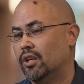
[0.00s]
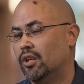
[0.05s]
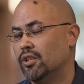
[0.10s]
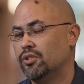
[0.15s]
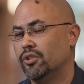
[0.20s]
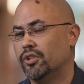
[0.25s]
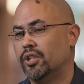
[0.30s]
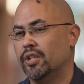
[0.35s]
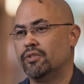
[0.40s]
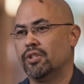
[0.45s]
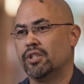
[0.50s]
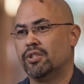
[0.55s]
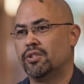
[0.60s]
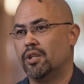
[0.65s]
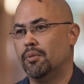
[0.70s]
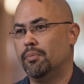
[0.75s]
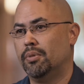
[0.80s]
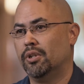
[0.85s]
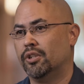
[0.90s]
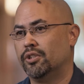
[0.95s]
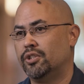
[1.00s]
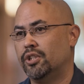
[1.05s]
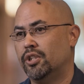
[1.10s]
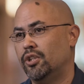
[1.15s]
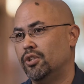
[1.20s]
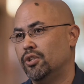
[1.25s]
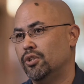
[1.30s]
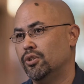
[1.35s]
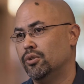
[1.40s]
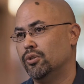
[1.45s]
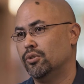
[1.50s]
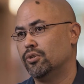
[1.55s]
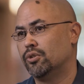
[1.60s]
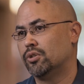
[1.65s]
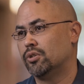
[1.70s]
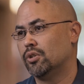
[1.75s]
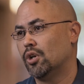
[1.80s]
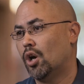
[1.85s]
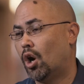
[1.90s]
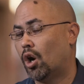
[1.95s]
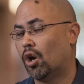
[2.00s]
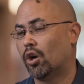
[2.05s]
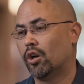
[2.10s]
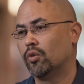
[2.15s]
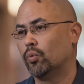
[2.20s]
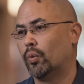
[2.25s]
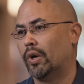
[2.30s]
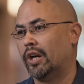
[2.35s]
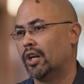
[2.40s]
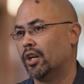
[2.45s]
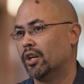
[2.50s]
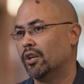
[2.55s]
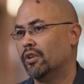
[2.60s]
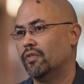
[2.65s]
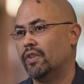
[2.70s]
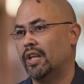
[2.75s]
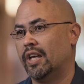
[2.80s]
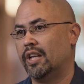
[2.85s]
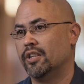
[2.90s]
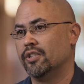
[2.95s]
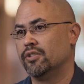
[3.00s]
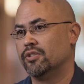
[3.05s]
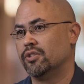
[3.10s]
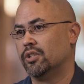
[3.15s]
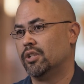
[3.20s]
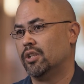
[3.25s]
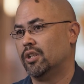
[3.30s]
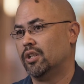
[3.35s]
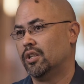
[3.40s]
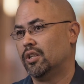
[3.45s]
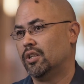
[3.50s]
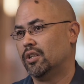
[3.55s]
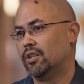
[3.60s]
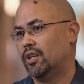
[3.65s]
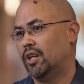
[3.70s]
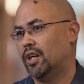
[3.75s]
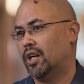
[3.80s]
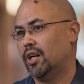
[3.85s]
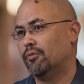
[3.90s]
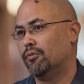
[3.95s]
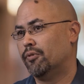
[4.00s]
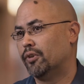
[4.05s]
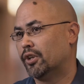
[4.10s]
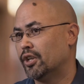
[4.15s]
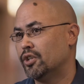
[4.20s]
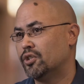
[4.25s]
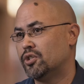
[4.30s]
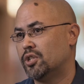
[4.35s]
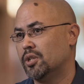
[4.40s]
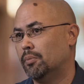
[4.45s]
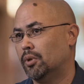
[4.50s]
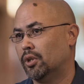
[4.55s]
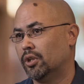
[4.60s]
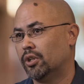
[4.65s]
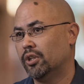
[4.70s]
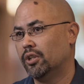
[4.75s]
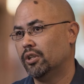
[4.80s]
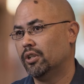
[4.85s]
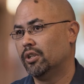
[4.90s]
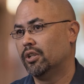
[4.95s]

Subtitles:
also gives us the ability to use hardware that is very similar,